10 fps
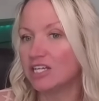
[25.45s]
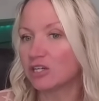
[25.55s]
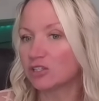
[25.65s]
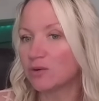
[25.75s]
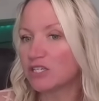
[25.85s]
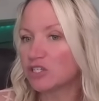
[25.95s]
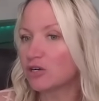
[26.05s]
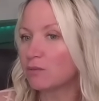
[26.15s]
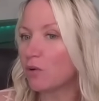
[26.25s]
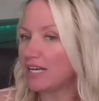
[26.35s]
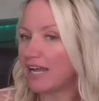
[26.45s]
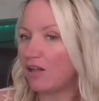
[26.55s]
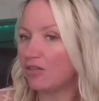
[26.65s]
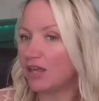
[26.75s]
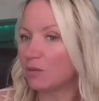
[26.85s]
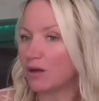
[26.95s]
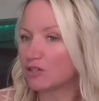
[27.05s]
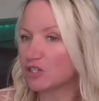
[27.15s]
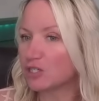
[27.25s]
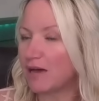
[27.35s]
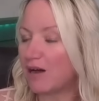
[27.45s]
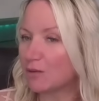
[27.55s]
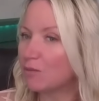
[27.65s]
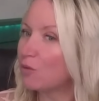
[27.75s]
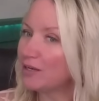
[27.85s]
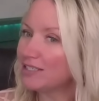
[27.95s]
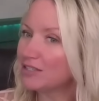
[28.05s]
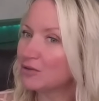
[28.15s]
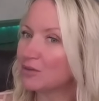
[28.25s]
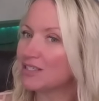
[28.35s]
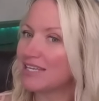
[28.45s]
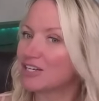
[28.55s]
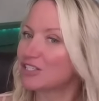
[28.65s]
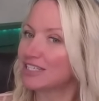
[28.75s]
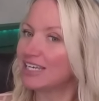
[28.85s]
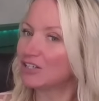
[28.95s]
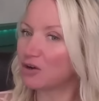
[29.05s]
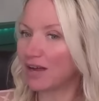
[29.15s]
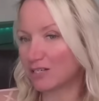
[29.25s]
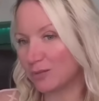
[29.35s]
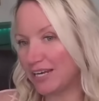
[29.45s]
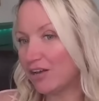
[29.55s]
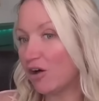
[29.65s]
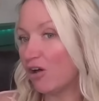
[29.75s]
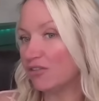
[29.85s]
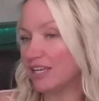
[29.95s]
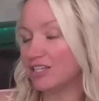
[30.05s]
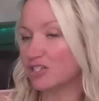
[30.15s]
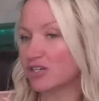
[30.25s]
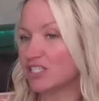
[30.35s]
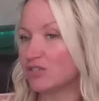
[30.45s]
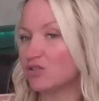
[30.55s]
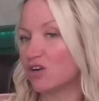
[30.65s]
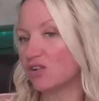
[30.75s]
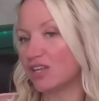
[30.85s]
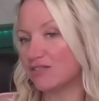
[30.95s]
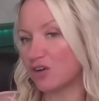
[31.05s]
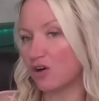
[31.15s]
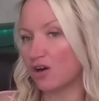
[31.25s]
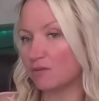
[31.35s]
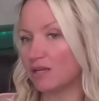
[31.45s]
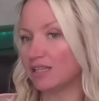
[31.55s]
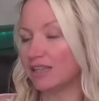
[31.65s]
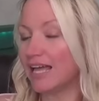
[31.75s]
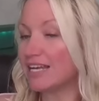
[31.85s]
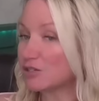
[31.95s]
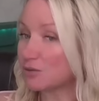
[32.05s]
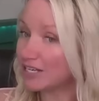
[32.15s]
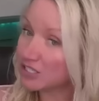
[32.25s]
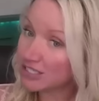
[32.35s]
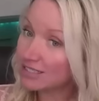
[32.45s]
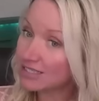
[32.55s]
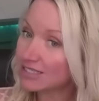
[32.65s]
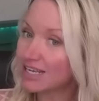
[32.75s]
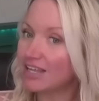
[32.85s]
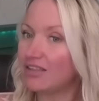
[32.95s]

Dr. Rentschler pointed out that Welcher's PowerPoint was actually incorrect when he called the injuries to John O'Keefe's arm lacerations.